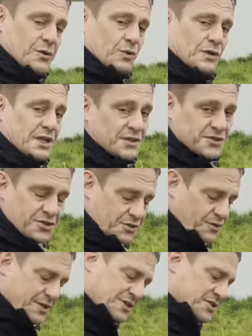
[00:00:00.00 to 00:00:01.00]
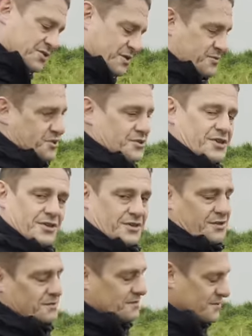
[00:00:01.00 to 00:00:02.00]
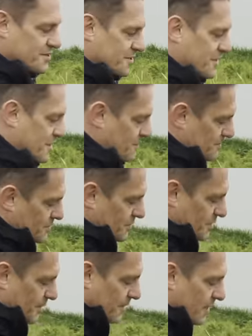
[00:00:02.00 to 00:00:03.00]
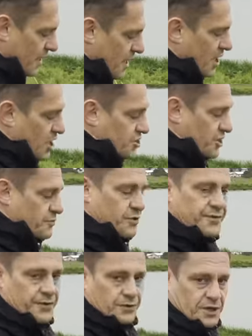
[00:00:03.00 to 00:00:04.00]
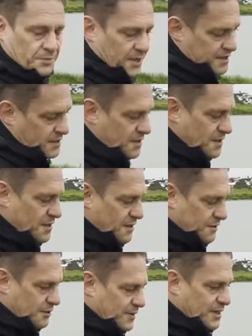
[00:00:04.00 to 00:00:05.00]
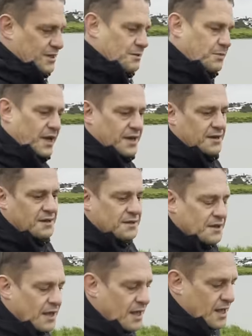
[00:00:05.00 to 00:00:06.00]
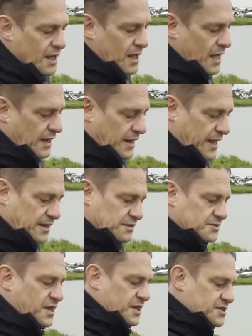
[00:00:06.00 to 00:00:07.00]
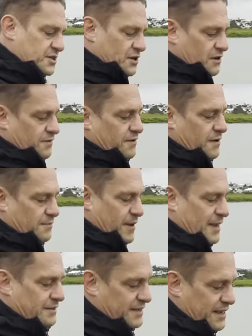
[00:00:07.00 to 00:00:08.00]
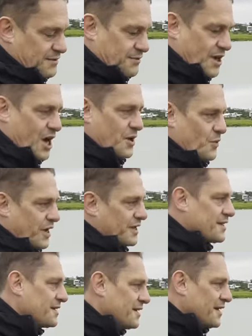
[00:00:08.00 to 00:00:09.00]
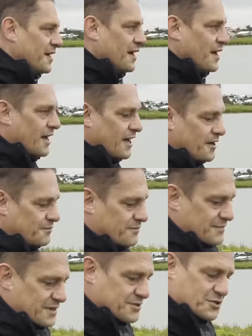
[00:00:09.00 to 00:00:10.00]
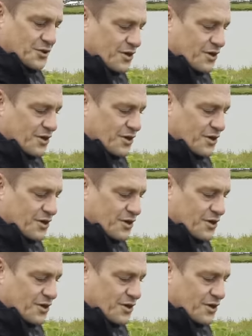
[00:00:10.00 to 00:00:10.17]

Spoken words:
will link to in the description so you can see exactly what I'm talking about. She refueled her plane, got back in the plane, and then taxied off back down the highway and took